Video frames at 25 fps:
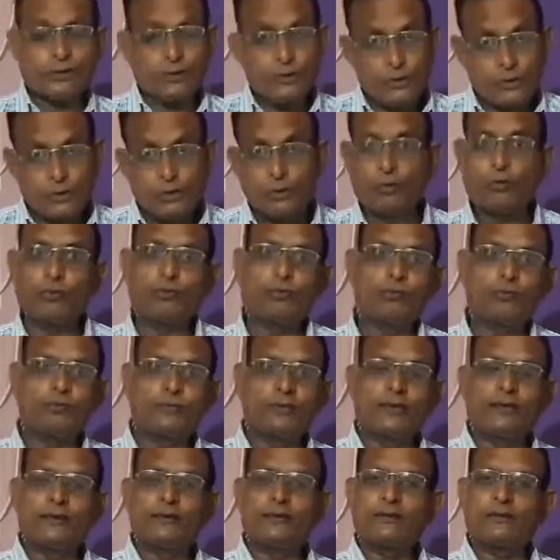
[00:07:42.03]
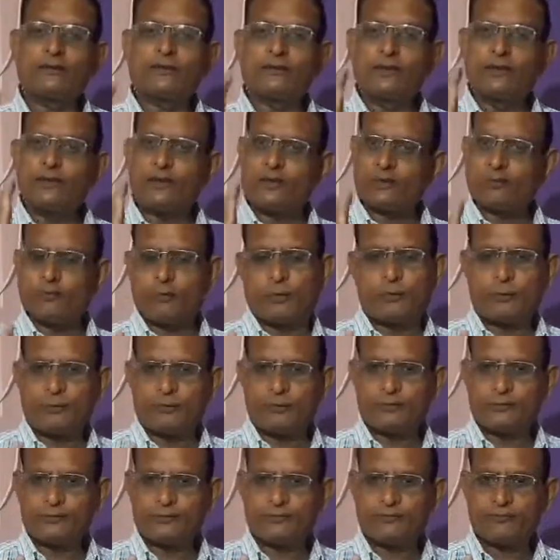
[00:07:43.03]
No, there is a serious
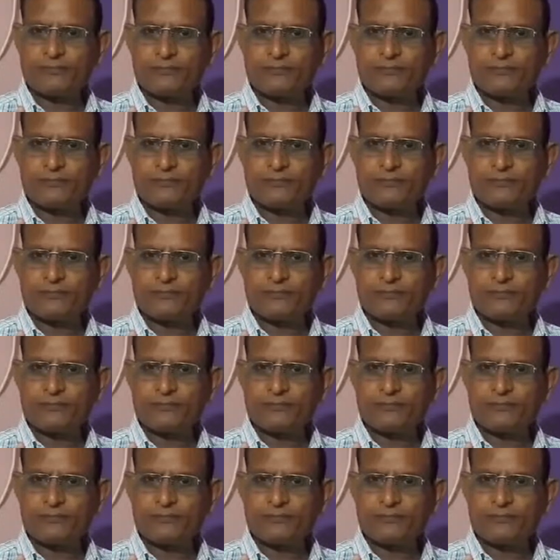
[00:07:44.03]
purpose.